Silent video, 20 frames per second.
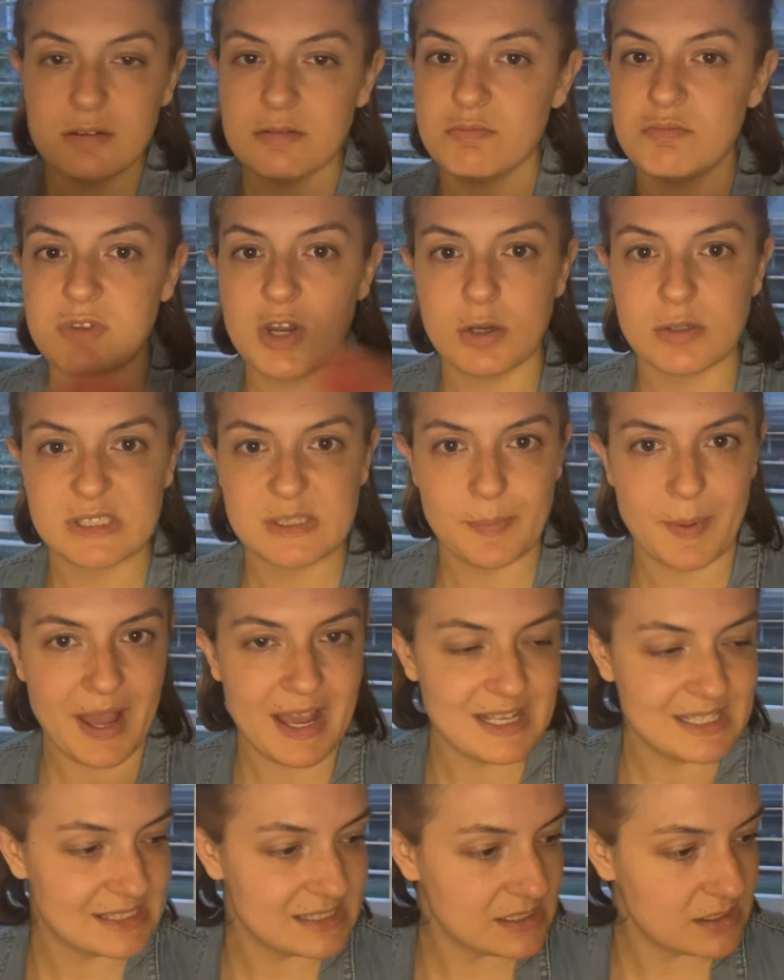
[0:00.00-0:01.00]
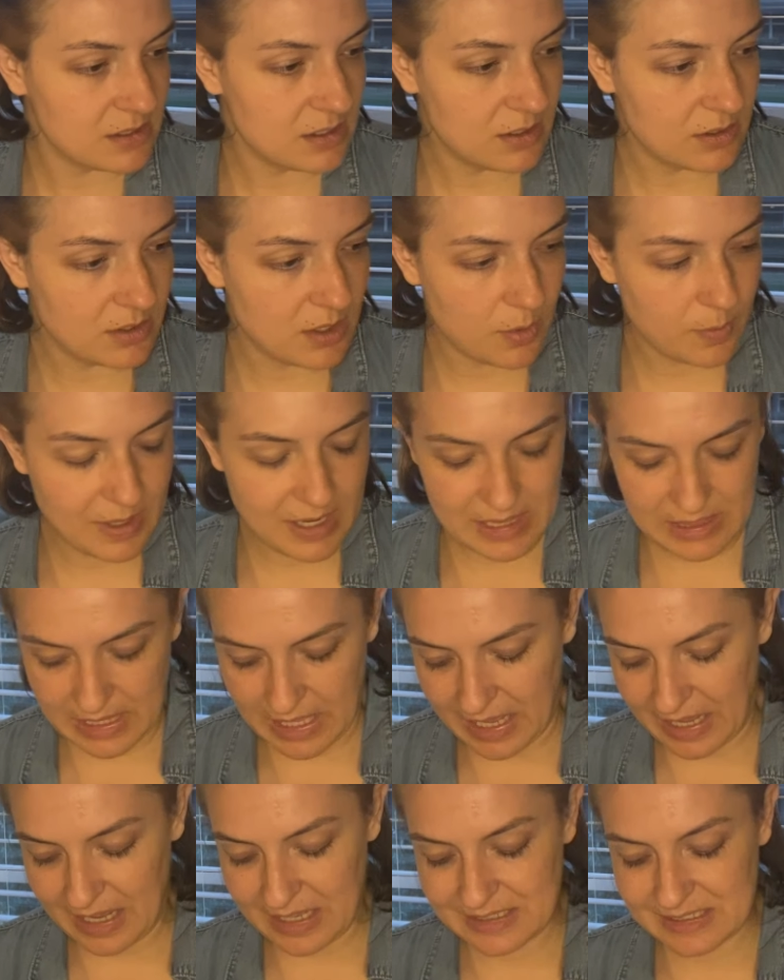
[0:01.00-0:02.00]
No spice, no
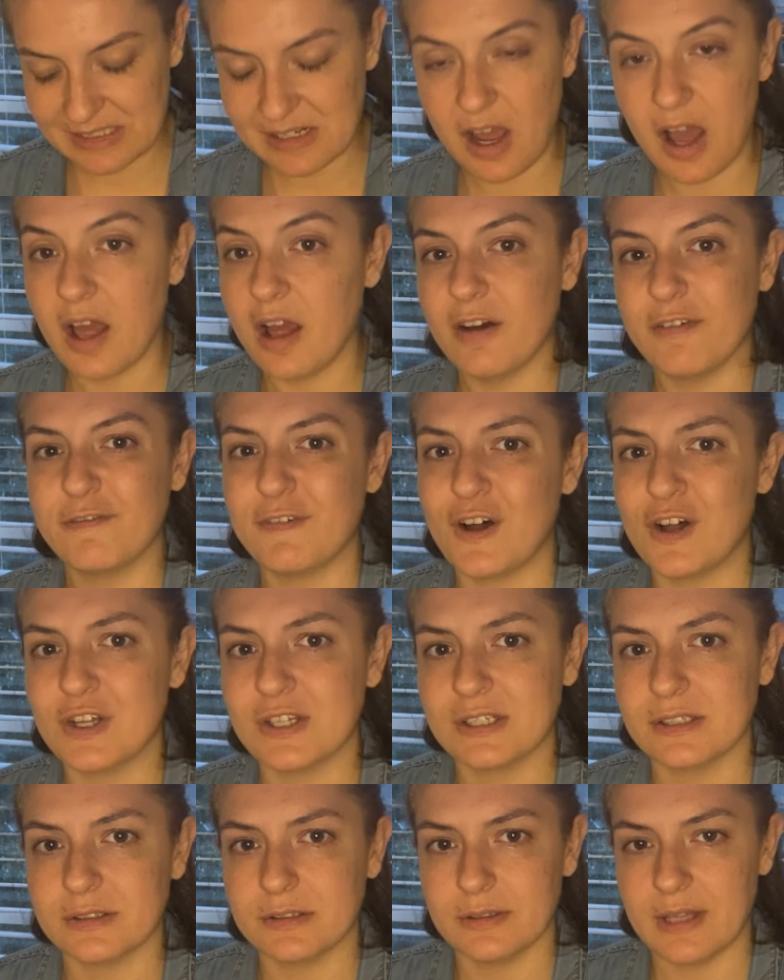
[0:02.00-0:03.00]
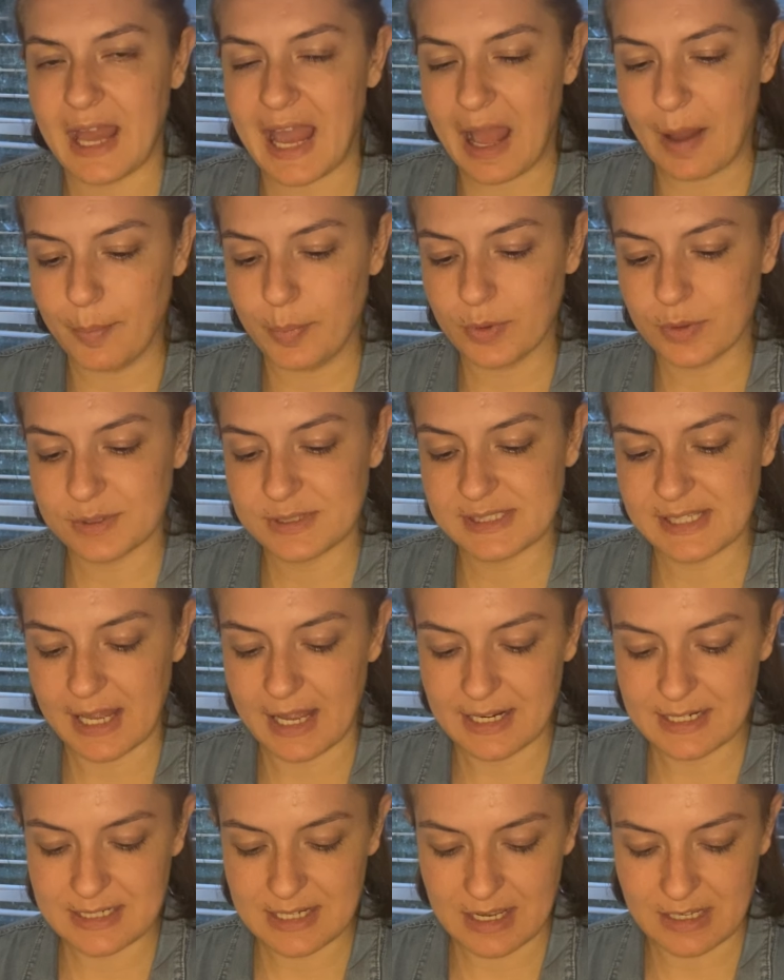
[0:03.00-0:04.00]
anything. It's not a fall apple scent.